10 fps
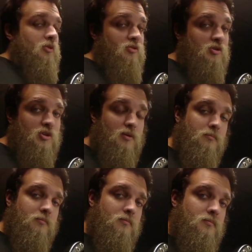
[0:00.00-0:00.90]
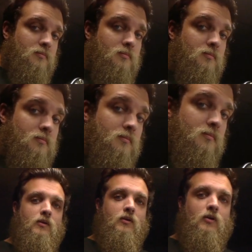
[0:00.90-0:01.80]
position.
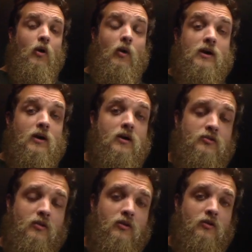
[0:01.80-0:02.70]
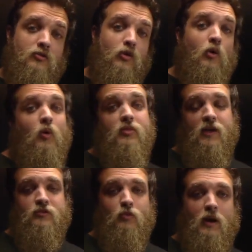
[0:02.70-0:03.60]
Alright guys, so
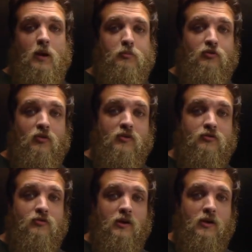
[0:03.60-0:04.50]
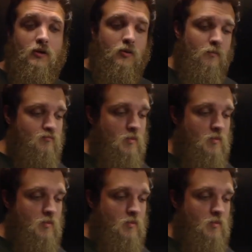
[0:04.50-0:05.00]
that's a wrap for this video,